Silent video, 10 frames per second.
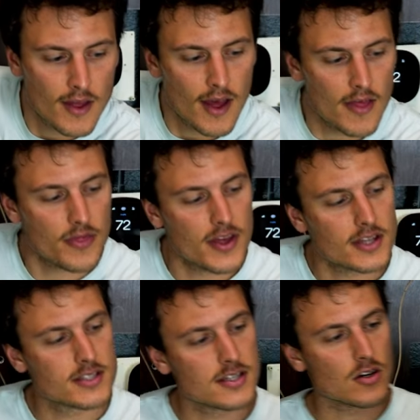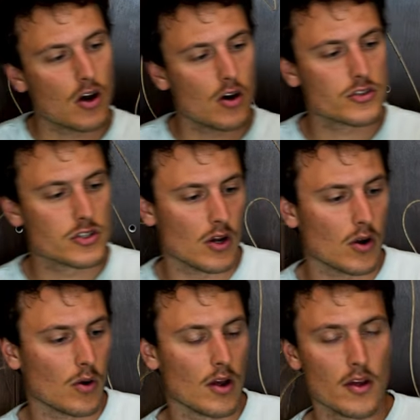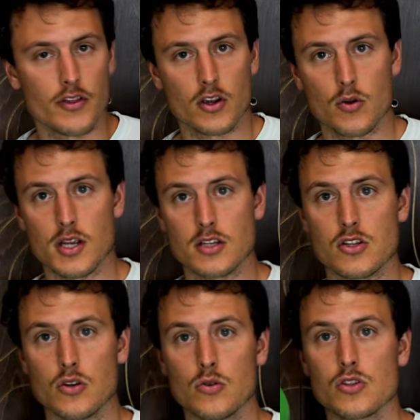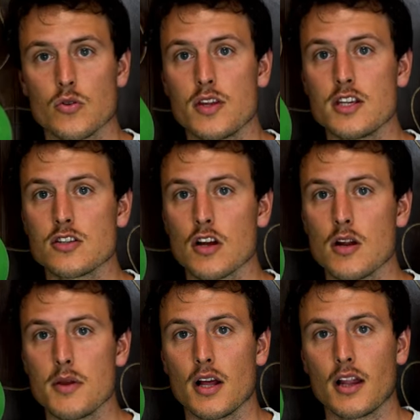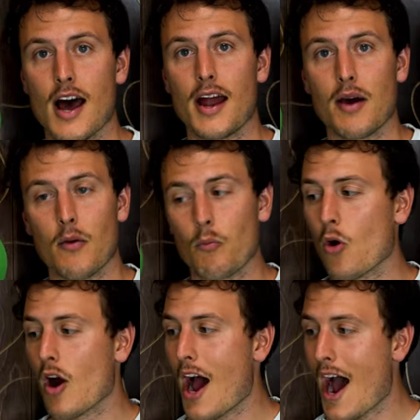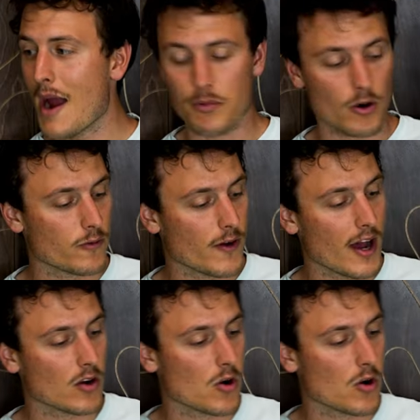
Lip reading: and this is also the Queen 2. So these are going to be a lot more high-profile